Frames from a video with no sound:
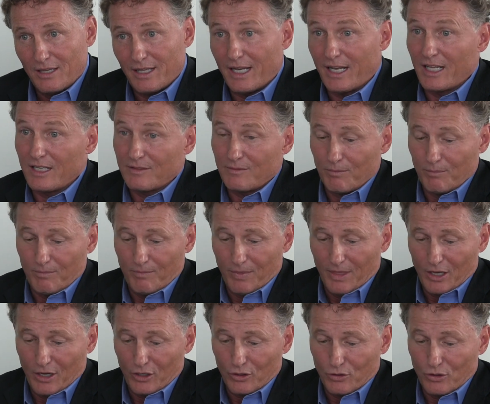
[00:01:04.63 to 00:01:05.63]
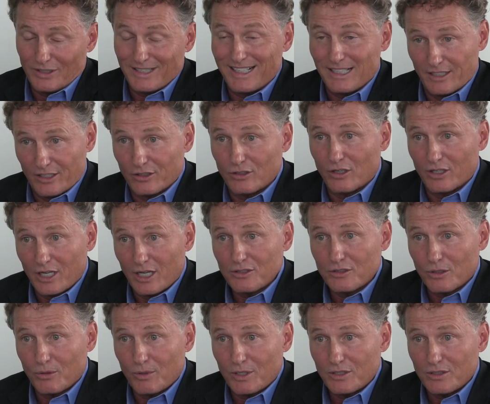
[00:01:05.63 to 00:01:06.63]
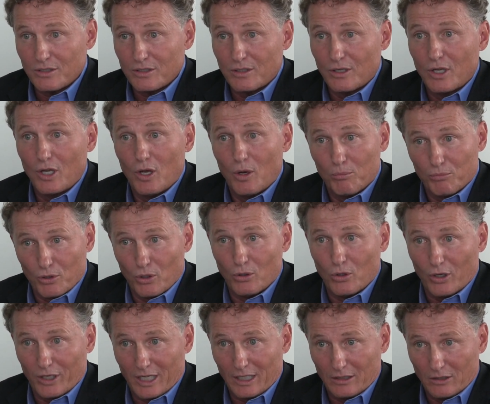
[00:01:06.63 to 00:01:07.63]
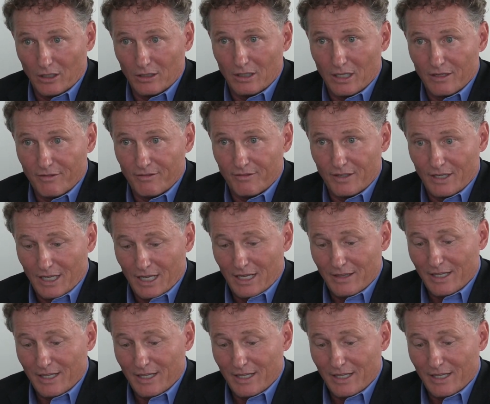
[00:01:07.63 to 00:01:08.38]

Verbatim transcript: That has uh, good clinical consequences, prolonging lung life.